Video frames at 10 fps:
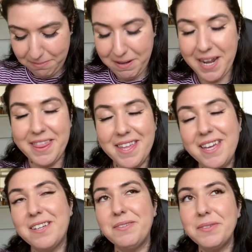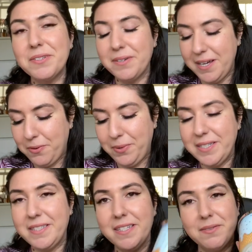but I think Goose Creek
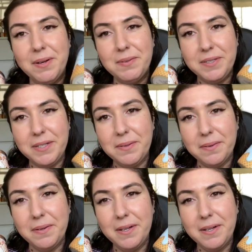wins this round too.